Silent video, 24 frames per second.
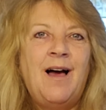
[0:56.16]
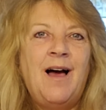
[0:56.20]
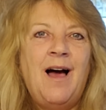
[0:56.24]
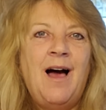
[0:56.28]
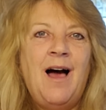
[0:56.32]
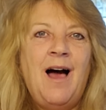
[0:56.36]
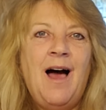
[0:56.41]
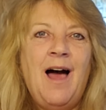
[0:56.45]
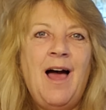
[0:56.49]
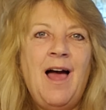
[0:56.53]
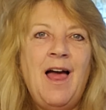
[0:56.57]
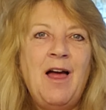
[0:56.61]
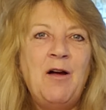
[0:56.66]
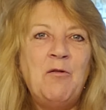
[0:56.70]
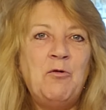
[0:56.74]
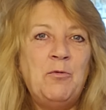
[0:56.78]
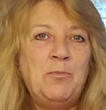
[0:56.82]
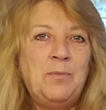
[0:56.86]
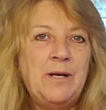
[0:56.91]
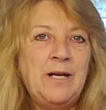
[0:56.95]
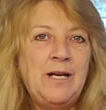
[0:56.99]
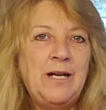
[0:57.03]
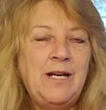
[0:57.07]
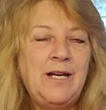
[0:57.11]
I will
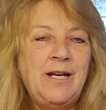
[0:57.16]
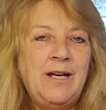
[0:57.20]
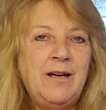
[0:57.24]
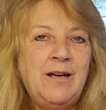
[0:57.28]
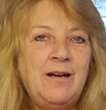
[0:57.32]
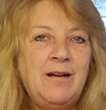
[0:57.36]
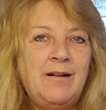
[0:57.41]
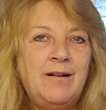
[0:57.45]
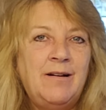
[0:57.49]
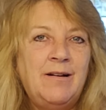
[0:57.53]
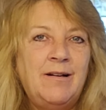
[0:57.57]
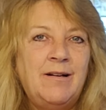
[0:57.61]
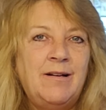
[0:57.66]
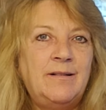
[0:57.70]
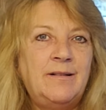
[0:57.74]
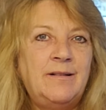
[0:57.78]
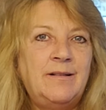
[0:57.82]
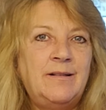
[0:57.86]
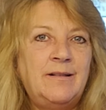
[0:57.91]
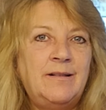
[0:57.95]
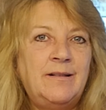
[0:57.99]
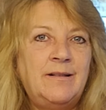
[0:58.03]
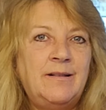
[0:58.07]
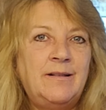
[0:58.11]
be
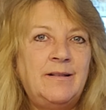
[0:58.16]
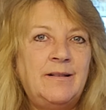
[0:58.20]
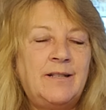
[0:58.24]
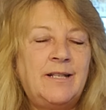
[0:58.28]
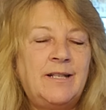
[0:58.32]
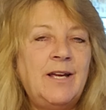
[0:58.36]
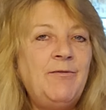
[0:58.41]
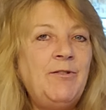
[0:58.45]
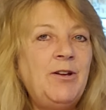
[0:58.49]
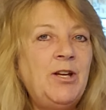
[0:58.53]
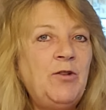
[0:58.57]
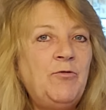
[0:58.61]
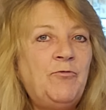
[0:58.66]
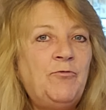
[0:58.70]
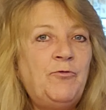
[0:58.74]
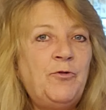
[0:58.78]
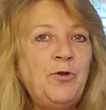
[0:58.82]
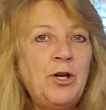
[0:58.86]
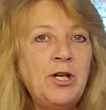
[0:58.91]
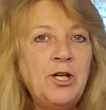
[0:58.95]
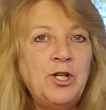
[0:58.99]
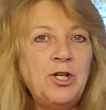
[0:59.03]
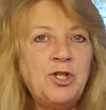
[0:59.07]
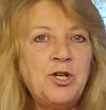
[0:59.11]
giving you
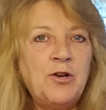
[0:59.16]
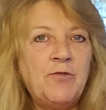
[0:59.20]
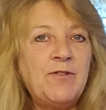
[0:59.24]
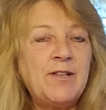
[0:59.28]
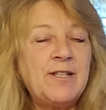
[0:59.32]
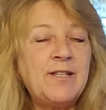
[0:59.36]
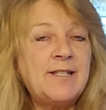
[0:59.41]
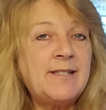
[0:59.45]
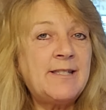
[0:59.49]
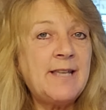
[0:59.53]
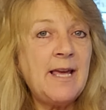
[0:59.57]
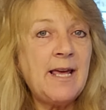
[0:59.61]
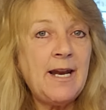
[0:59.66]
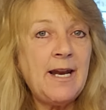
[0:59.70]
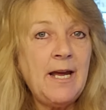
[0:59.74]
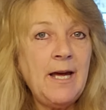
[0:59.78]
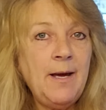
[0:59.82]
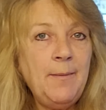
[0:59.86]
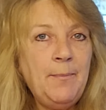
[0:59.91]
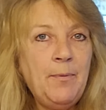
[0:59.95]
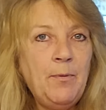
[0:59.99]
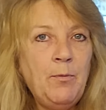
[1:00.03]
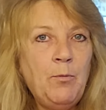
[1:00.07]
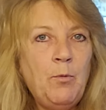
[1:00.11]
footage of the
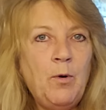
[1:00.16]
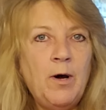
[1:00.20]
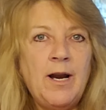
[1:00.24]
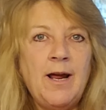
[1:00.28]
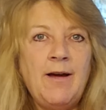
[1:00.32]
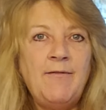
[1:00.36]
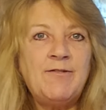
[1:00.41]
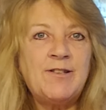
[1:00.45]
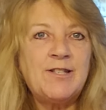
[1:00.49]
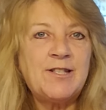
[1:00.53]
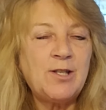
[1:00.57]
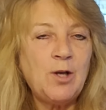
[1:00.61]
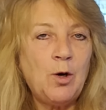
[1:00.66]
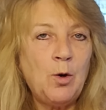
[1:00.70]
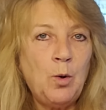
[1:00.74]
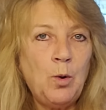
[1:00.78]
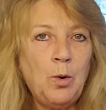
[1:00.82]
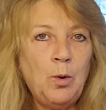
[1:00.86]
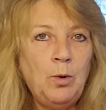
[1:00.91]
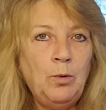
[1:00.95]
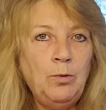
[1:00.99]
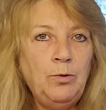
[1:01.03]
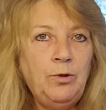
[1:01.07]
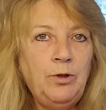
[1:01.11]
setup, what I've
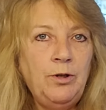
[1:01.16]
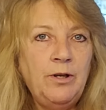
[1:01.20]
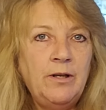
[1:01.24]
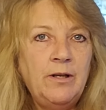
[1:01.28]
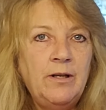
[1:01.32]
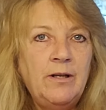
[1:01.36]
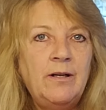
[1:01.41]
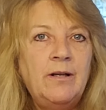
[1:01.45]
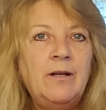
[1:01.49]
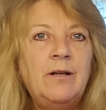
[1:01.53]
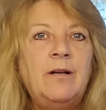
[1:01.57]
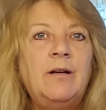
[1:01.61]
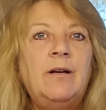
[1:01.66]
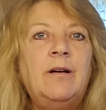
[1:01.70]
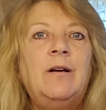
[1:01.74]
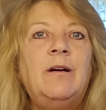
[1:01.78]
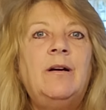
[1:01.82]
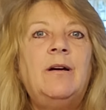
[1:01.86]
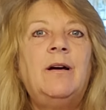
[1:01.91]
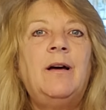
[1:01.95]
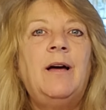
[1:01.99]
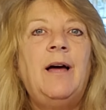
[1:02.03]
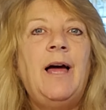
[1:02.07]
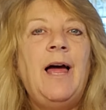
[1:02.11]
sold,
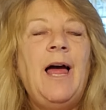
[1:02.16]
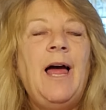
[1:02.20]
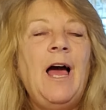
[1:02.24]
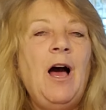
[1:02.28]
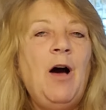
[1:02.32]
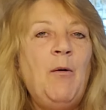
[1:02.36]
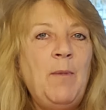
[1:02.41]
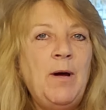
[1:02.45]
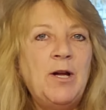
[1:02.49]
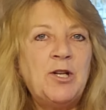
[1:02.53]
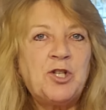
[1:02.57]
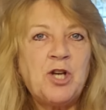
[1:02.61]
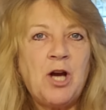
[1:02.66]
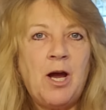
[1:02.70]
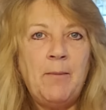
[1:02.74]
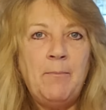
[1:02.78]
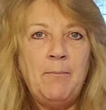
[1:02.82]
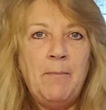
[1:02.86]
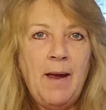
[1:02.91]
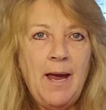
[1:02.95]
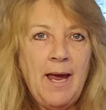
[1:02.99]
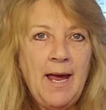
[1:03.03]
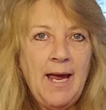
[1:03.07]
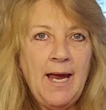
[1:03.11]
how much I
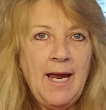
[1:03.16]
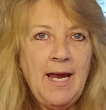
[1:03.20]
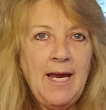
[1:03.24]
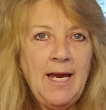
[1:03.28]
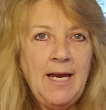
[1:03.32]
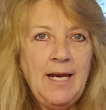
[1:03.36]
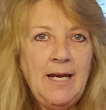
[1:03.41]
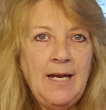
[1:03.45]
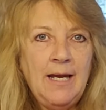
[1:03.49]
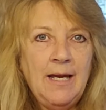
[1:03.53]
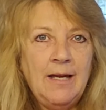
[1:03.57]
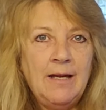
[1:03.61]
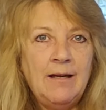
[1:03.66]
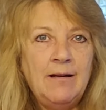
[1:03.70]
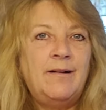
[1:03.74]
made,